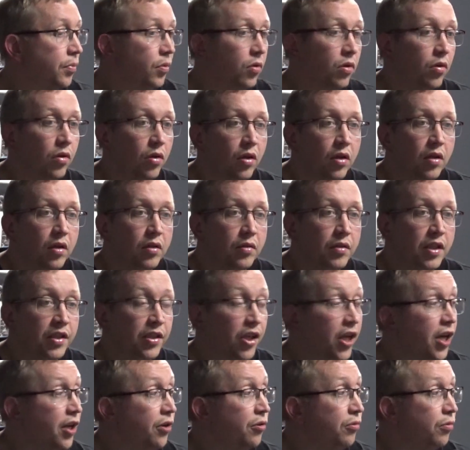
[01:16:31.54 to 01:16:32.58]
Well, they
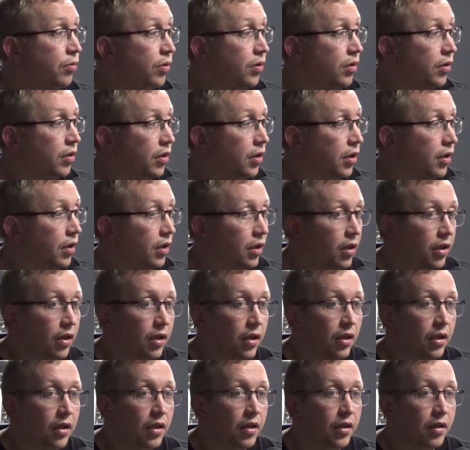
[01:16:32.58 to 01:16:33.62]
do.
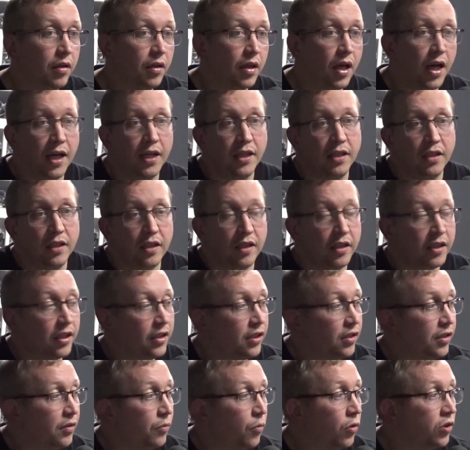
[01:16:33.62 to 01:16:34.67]
And
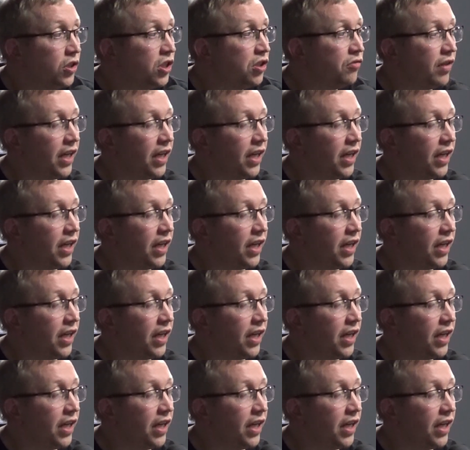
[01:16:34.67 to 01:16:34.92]
once you